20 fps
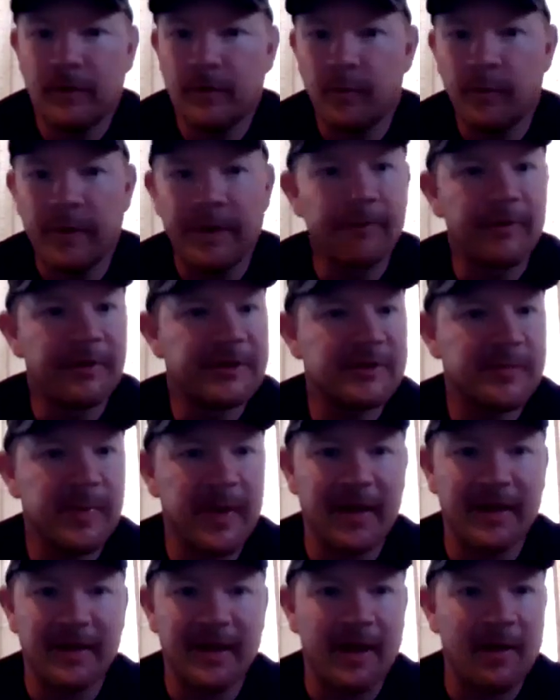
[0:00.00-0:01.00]
we
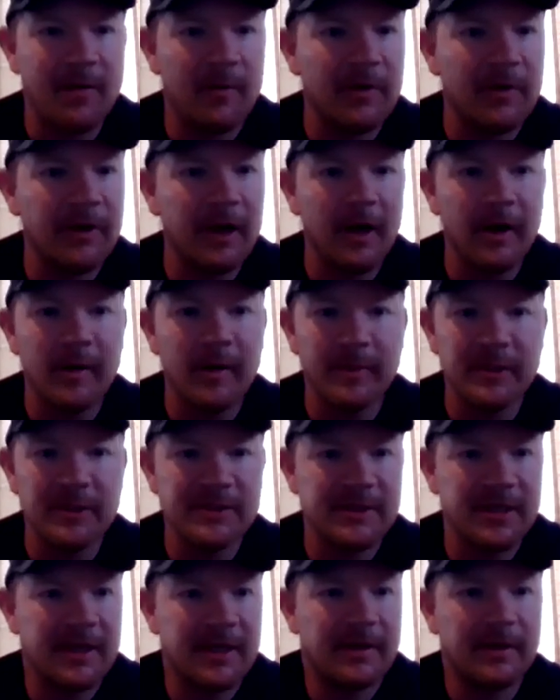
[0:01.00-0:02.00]
respect that
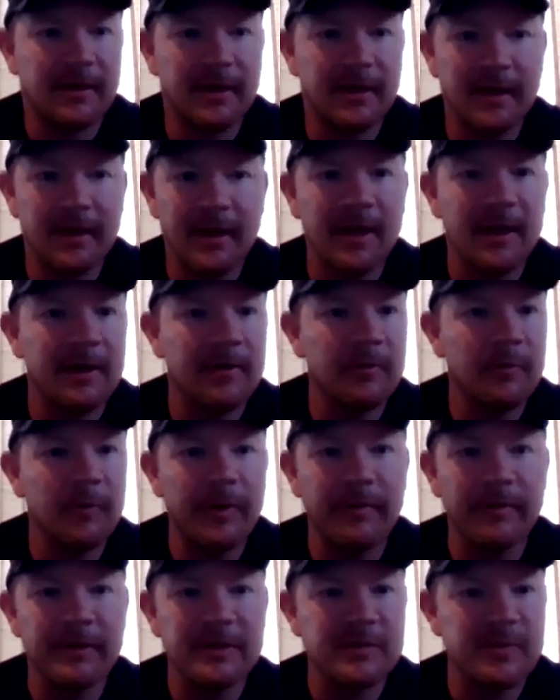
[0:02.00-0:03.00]
100%, and
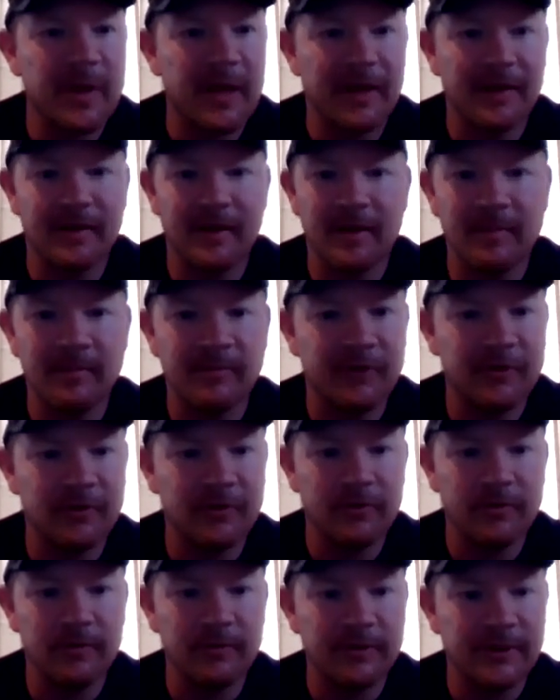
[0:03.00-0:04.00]
we respect them
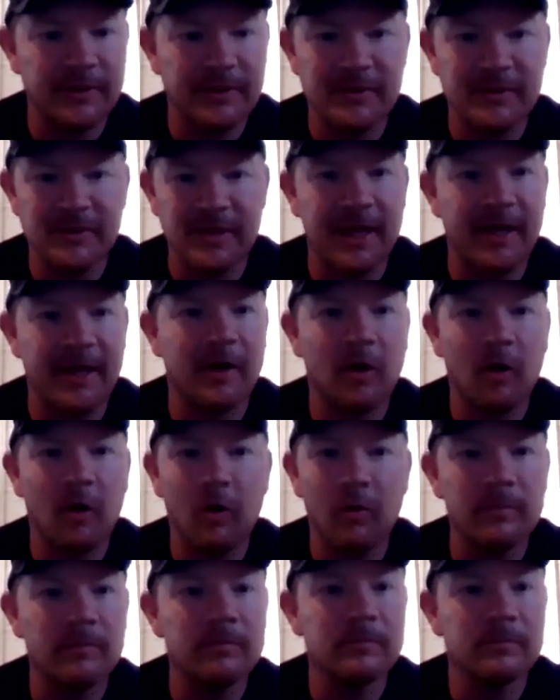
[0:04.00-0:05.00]
to stay at
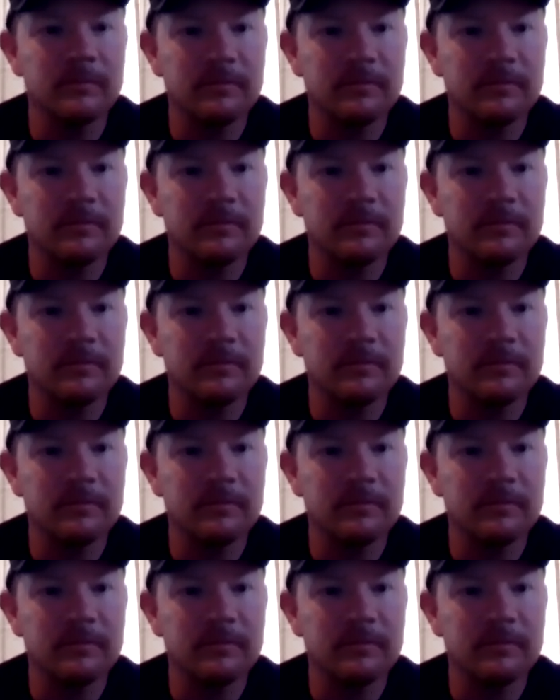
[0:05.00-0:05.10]
home